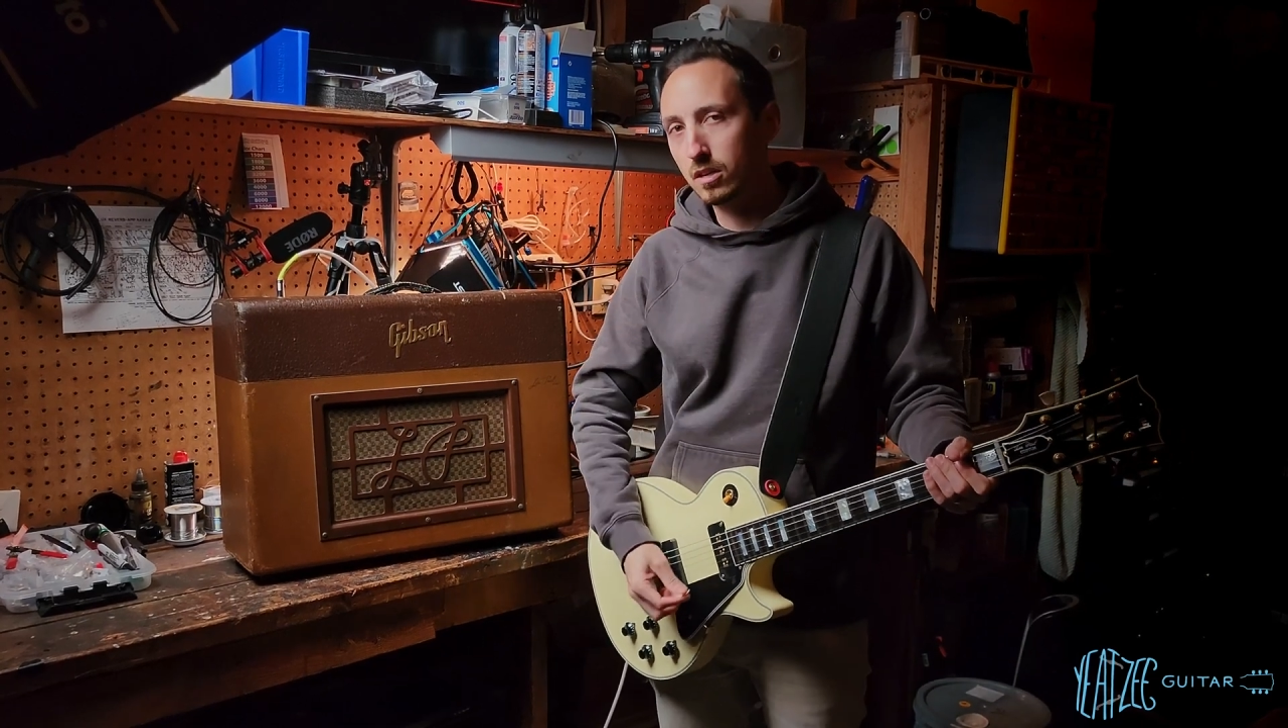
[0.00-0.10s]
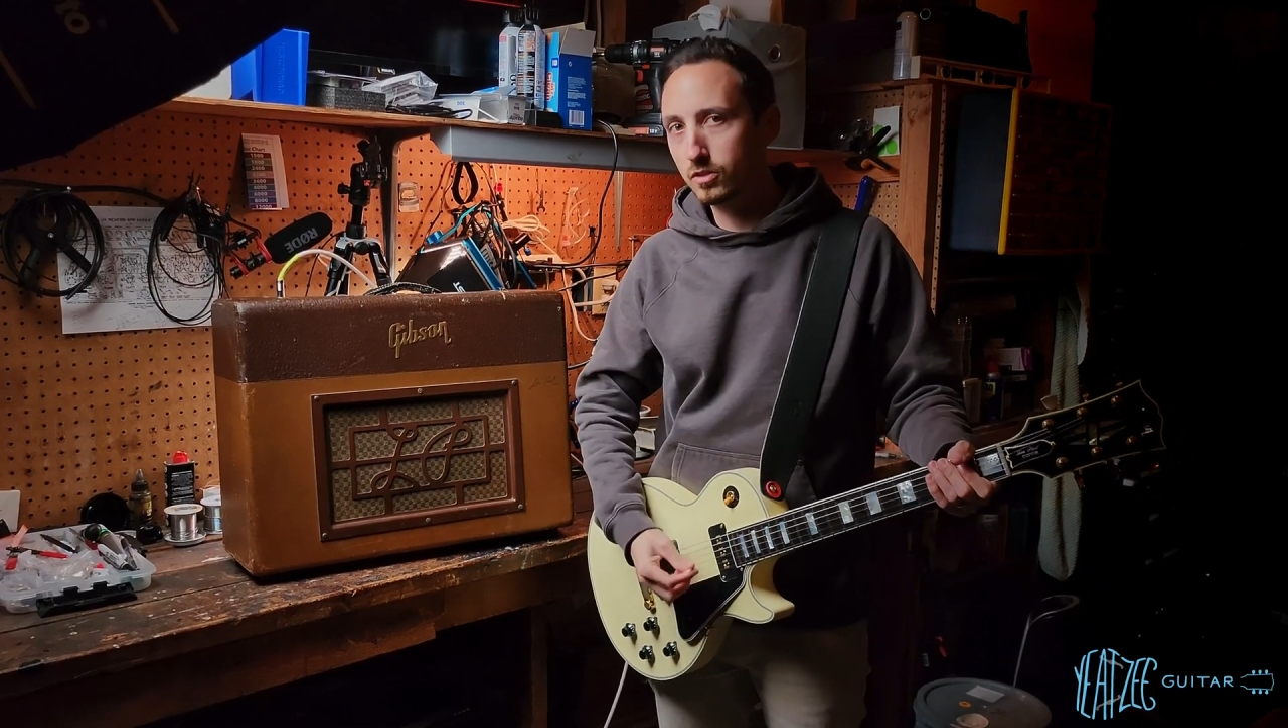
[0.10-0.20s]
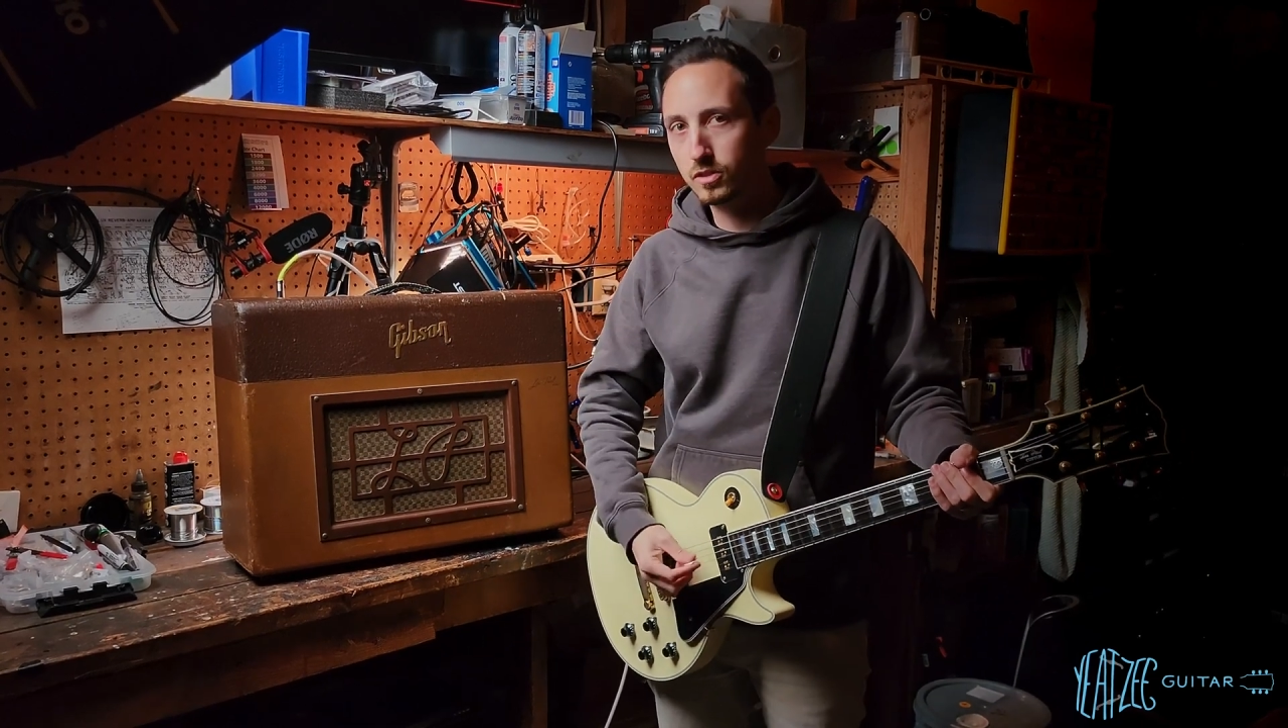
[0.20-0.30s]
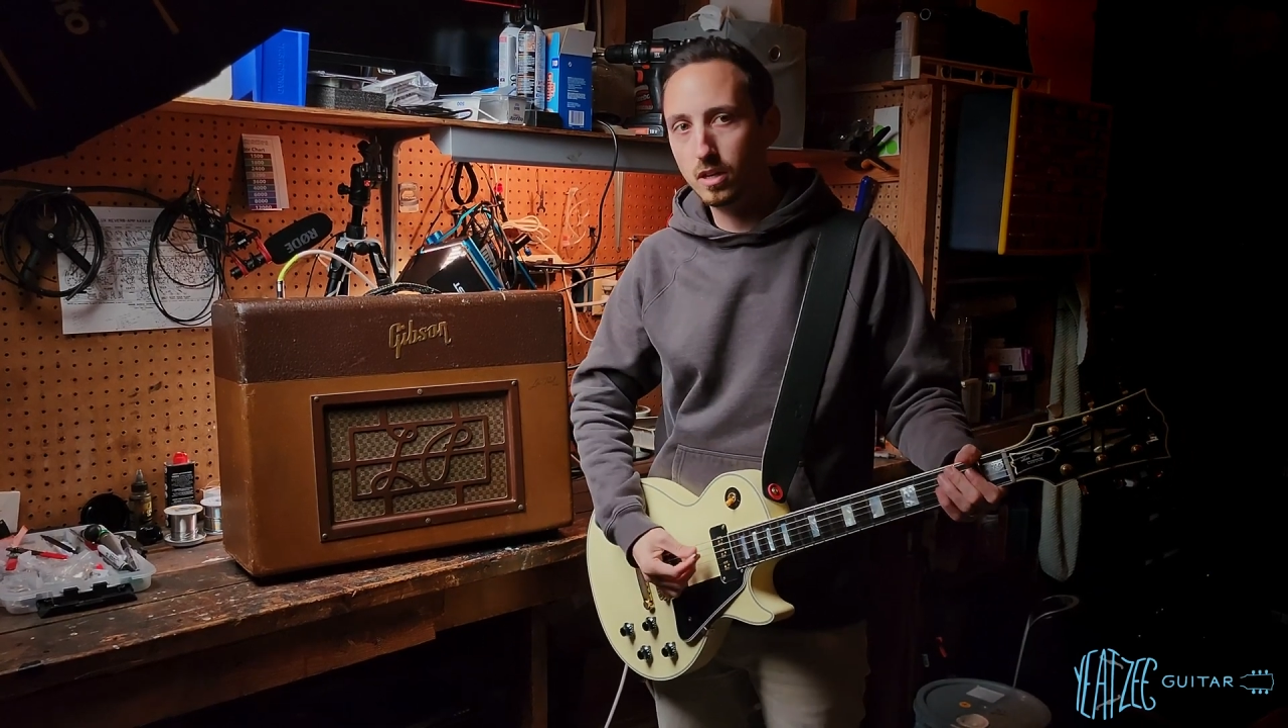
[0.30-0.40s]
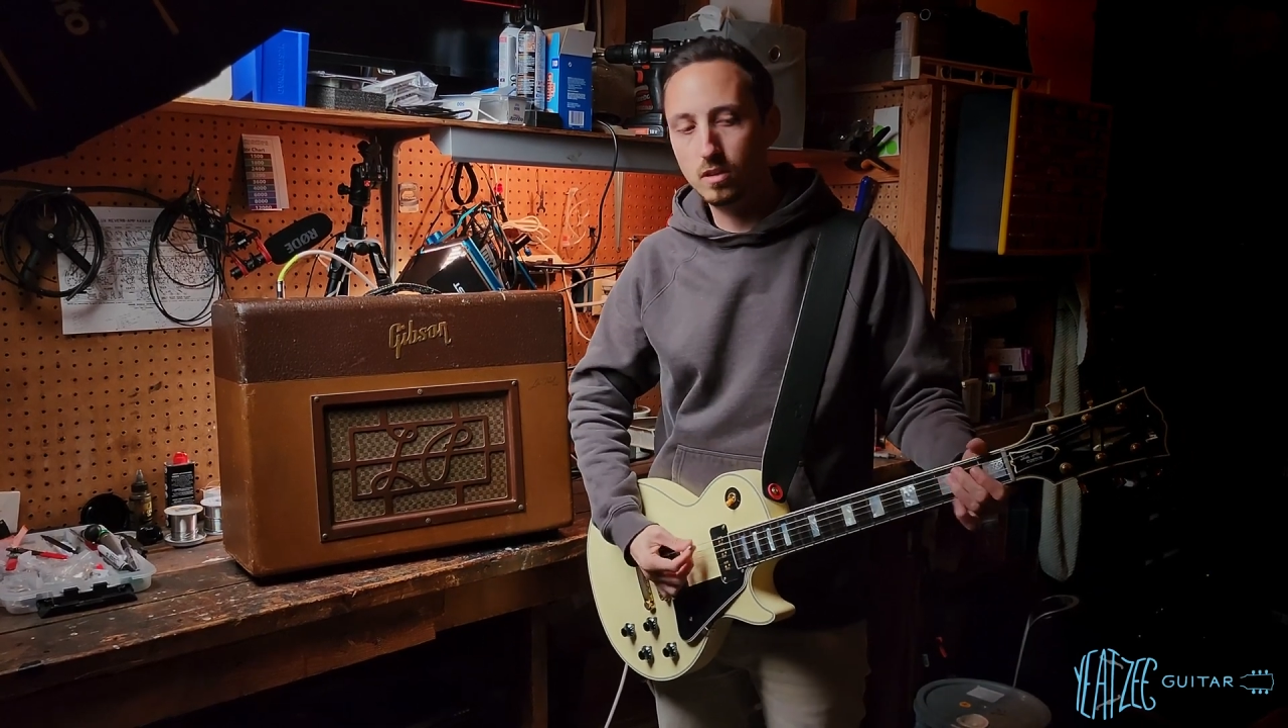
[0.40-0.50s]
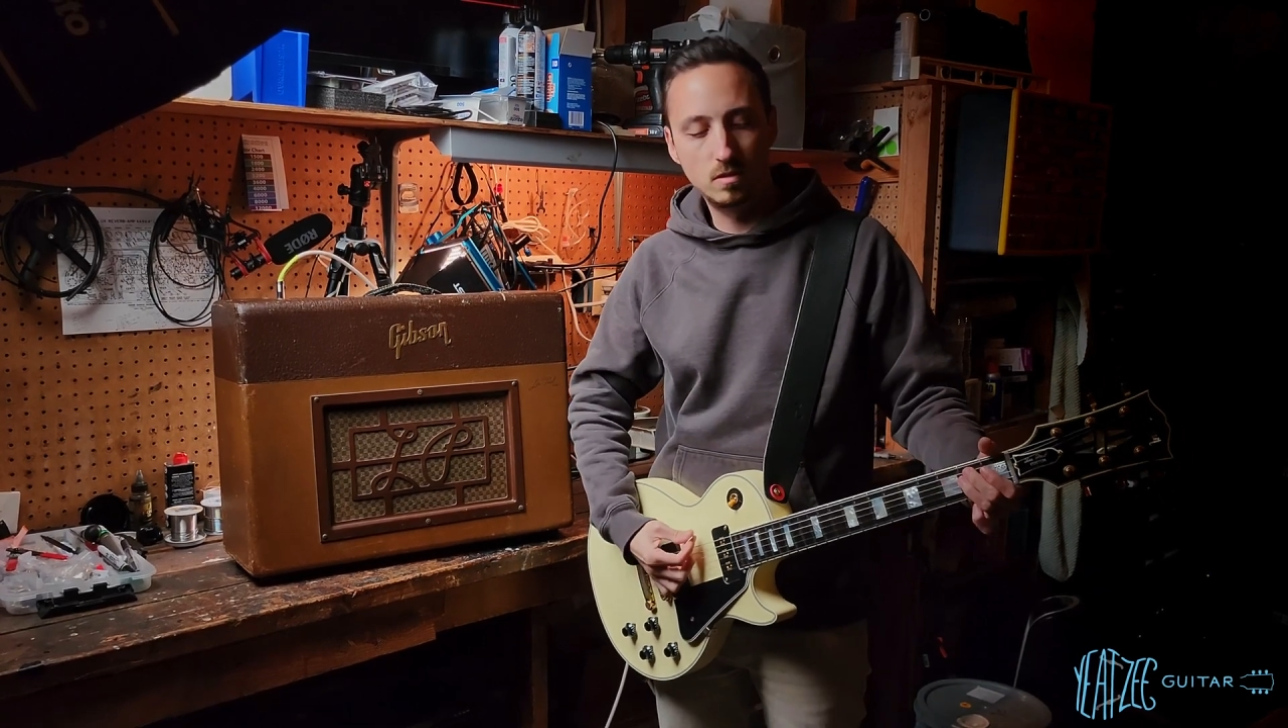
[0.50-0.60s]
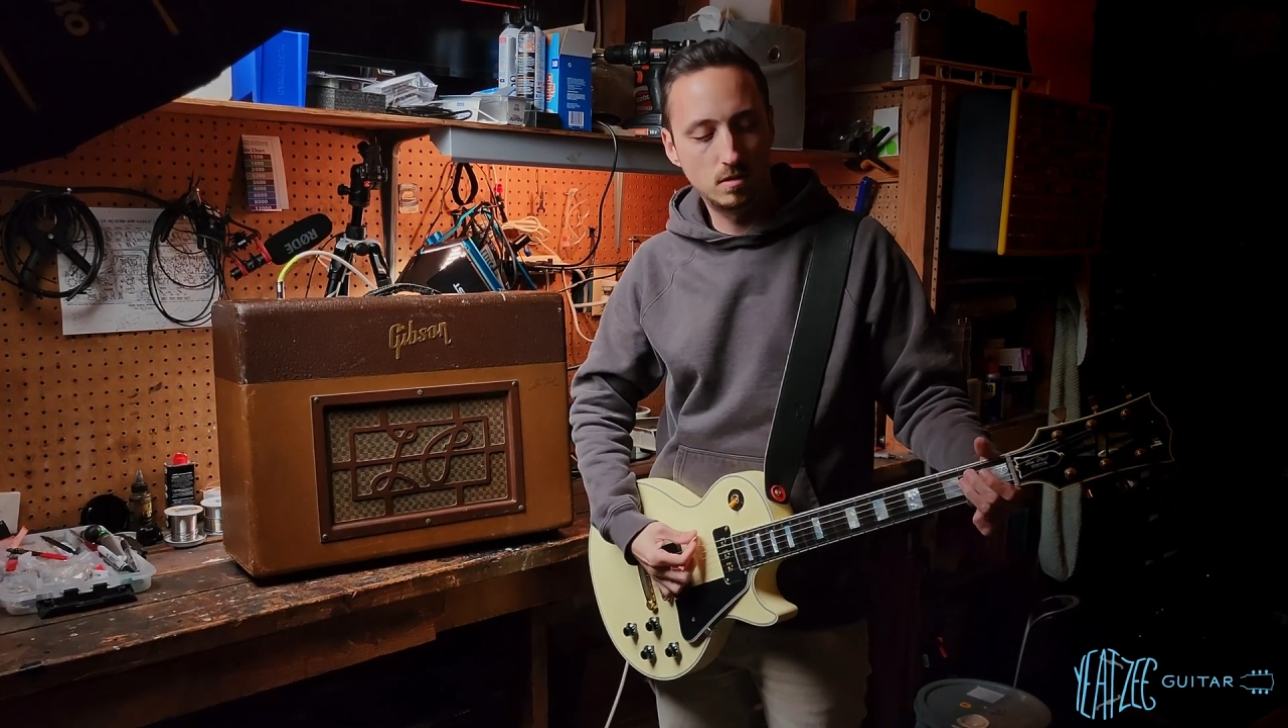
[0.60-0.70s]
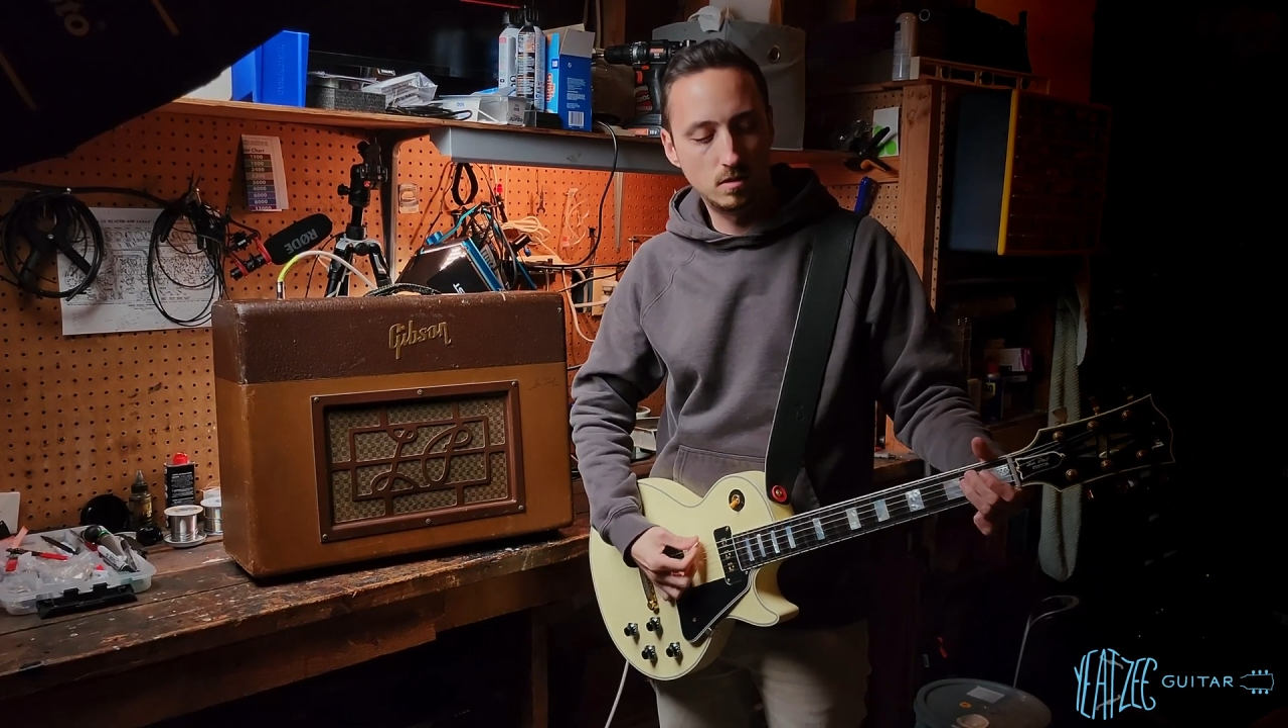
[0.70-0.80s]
or so.